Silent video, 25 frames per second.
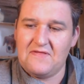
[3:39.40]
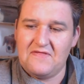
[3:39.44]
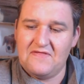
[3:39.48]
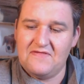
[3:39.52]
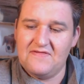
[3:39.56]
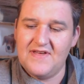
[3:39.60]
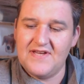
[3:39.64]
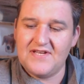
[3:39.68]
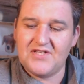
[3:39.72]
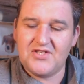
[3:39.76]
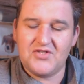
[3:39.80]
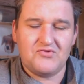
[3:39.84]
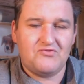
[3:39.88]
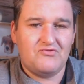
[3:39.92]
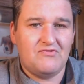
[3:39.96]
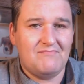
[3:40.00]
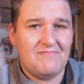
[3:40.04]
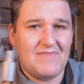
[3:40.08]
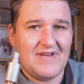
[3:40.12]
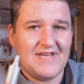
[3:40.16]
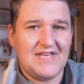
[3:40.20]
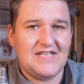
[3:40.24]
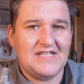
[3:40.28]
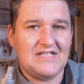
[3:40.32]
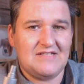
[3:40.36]
This
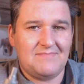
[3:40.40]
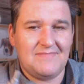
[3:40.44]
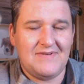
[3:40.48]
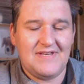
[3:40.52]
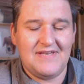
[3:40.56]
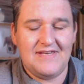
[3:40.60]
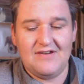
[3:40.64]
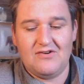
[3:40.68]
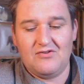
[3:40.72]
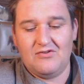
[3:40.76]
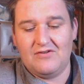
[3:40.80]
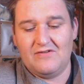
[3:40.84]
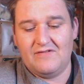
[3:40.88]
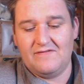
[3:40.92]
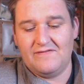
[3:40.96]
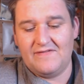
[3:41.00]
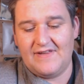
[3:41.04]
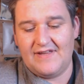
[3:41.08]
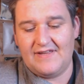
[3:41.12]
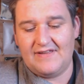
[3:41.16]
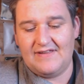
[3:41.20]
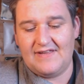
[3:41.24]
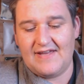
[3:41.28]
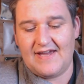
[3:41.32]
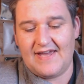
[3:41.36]
reminds me of
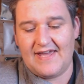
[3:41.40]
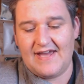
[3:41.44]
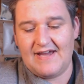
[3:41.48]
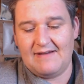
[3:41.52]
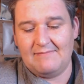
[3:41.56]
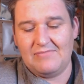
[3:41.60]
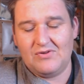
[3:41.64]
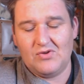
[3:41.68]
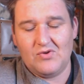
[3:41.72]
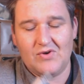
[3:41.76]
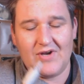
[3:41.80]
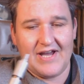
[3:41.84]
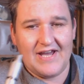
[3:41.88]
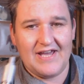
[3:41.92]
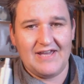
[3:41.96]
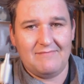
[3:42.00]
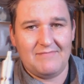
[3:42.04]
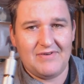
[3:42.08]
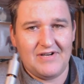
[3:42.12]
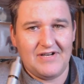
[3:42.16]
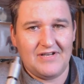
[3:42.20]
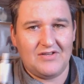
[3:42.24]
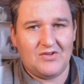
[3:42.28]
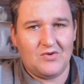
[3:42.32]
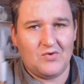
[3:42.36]
the Diablo
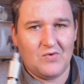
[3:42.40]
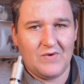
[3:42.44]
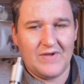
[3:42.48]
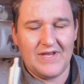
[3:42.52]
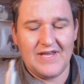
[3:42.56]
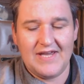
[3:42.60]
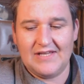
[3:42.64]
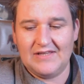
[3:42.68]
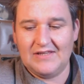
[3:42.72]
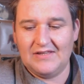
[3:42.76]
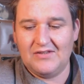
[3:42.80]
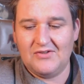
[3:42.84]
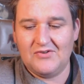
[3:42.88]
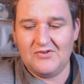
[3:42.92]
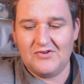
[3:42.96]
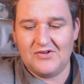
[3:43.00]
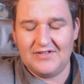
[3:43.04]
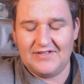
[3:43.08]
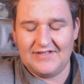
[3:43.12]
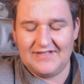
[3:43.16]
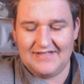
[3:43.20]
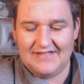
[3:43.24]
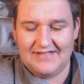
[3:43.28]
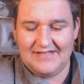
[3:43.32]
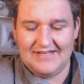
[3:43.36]
Hybrid quite a
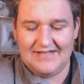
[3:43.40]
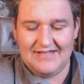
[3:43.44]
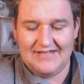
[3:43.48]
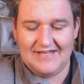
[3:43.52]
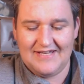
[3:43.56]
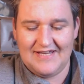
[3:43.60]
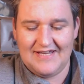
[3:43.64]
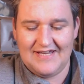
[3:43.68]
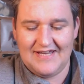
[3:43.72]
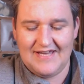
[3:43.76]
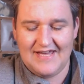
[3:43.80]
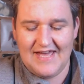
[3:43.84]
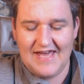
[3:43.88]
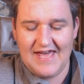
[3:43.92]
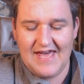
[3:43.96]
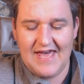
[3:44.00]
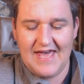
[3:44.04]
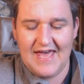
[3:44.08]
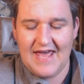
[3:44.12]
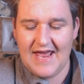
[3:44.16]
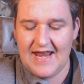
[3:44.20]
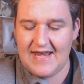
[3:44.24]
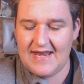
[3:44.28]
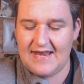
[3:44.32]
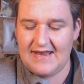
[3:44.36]
lot,
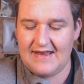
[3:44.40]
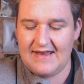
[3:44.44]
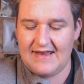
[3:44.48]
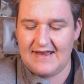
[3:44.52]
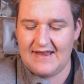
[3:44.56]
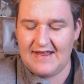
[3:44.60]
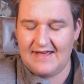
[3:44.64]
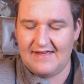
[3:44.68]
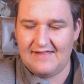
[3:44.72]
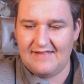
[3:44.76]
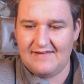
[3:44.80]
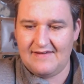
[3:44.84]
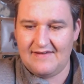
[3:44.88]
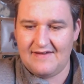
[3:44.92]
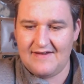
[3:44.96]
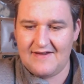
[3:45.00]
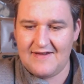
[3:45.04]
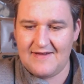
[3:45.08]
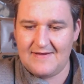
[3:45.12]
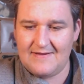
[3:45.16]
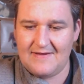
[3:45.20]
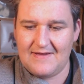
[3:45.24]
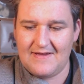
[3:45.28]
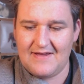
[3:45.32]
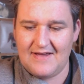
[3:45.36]
and
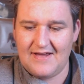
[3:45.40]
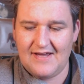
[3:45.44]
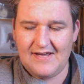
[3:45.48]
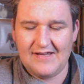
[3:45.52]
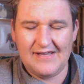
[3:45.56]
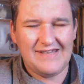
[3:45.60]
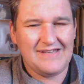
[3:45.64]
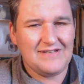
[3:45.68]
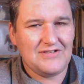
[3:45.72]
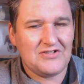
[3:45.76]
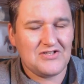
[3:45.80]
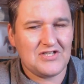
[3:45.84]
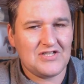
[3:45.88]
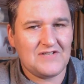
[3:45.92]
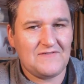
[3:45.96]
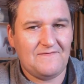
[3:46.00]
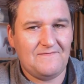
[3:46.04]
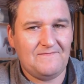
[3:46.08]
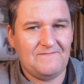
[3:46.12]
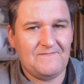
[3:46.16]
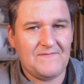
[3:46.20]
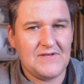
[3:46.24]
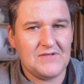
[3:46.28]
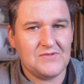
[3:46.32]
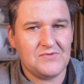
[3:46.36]
it just
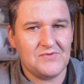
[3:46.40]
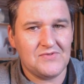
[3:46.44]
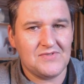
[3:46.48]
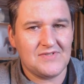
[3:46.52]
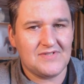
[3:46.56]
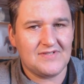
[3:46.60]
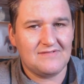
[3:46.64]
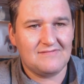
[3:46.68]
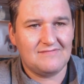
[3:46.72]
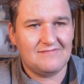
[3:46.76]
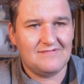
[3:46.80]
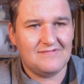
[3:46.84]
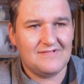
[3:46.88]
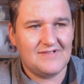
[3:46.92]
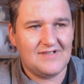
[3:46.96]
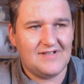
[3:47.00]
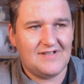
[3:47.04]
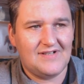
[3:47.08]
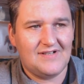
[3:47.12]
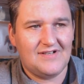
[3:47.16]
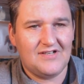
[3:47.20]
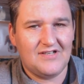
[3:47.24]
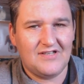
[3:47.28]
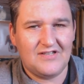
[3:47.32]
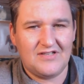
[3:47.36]
feels
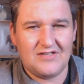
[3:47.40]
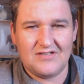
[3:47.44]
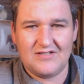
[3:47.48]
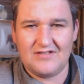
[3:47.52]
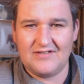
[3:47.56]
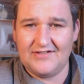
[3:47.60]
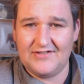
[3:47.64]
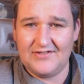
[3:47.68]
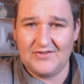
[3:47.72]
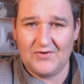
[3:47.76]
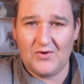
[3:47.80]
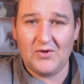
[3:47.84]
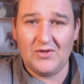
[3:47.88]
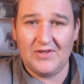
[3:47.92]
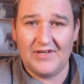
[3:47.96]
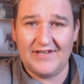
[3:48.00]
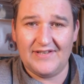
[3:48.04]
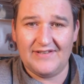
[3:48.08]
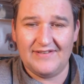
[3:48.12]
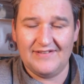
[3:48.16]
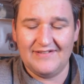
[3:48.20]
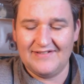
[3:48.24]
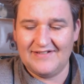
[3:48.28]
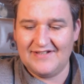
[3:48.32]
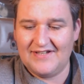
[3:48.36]

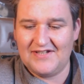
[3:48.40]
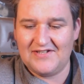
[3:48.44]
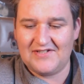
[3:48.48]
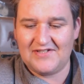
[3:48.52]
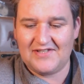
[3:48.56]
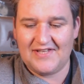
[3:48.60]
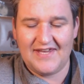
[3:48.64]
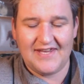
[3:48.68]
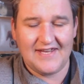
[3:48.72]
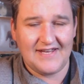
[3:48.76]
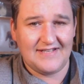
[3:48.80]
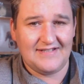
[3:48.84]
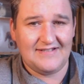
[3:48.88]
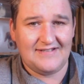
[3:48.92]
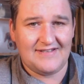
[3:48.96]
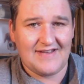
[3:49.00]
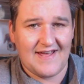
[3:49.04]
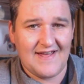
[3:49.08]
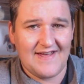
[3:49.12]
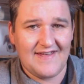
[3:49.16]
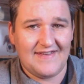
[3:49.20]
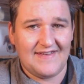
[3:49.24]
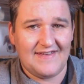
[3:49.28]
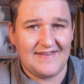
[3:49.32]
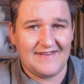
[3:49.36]
solid. It's like a
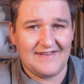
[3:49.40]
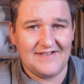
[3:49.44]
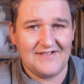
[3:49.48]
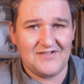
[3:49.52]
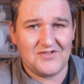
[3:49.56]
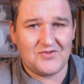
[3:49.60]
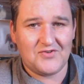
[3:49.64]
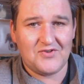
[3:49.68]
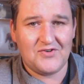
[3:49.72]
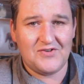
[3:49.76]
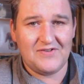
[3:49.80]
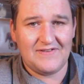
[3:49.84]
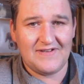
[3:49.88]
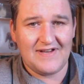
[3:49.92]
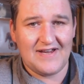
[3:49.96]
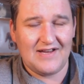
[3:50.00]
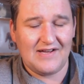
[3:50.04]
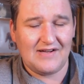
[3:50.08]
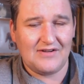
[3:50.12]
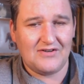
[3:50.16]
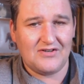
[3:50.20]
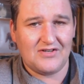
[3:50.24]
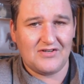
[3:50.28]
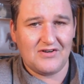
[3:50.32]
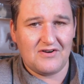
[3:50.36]
tank. It's got
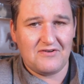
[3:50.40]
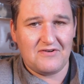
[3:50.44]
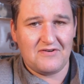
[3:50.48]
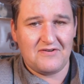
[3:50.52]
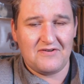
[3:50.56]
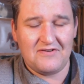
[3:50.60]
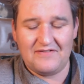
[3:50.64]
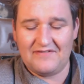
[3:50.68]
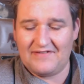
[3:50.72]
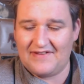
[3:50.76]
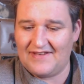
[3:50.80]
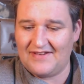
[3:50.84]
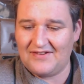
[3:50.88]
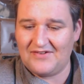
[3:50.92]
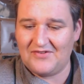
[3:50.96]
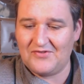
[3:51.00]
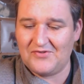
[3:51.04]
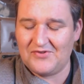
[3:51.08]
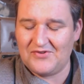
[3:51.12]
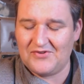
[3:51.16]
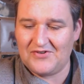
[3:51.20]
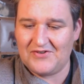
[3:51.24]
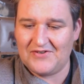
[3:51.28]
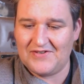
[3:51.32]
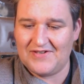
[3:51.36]
that grr thing
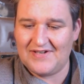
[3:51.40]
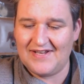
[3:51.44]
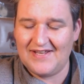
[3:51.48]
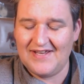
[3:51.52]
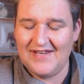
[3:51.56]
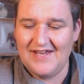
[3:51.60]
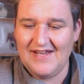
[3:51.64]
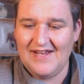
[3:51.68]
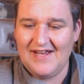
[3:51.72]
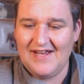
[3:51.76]
going on.